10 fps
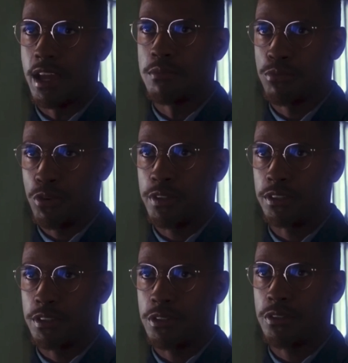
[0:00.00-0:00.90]
a true
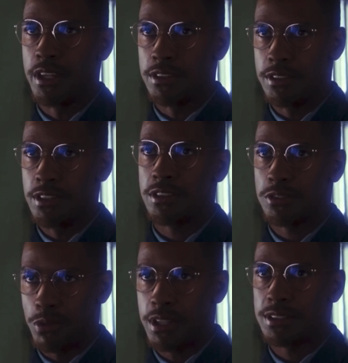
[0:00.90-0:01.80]
Christian really
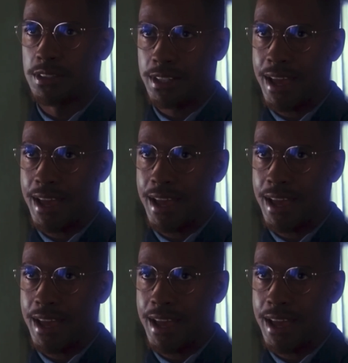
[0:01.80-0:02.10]
is?